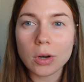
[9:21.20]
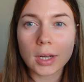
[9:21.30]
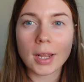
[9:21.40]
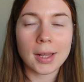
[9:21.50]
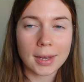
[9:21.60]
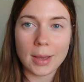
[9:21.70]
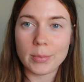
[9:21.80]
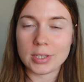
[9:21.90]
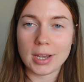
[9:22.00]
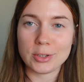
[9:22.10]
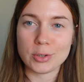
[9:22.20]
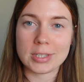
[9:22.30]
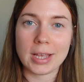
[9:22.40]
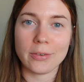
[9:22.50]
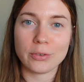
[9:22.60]
gonna acclimatize
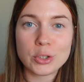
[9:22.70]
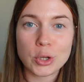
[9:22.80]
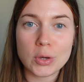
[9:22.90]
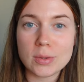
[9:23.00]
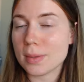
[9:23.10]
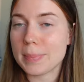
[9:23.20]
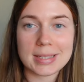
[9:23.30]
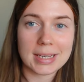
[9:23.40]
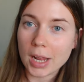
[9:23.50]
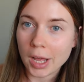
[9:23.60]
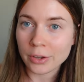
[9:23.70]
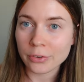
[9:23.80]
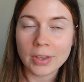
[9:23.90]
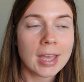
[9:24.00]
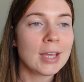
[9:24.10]
yourself to the busy
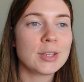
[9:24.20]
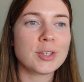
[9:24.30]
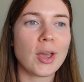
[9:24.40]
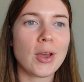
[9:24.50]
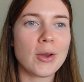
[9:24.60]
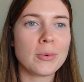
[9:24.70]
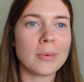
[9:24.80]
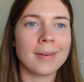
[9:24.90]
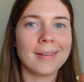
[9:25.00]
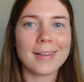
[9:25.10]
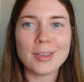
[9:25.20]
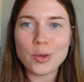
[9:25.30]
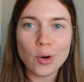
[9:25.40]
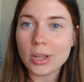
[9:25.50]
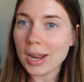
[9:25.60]
life. So
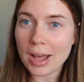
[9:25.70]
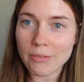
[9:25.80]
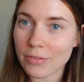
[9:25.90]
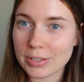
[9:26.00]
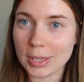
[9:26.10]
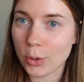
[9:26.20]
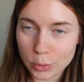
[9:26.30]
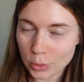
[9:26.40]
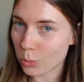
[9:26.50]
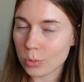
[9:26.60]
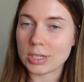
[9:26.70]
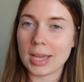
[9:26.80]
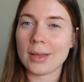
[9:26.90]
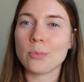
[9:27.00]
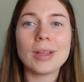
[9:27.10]
you're gonna have everything in
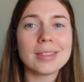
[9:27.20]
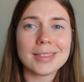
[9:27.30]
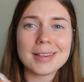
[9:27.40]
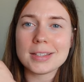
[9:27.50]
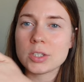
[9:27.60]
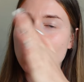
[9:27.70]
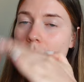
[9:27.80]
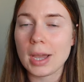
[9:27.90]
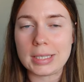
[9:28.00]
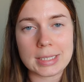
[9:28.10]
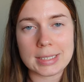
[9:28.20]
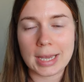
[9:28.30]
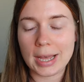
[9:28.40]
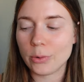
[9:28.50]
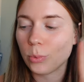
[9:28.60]
order. And when things quieten
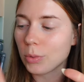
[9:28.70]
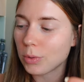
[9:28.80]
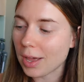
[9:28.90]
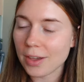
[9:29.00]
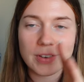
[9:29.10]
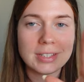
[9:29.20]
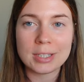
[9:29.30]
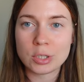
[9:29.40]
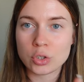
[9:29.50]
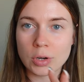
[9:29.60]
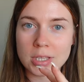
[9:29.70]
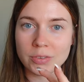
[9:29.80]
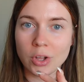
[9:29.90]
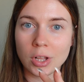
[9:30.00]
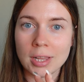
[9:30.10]
down, when life isn't as
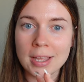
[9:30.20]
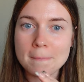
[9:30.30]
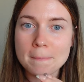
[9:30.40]
stressful,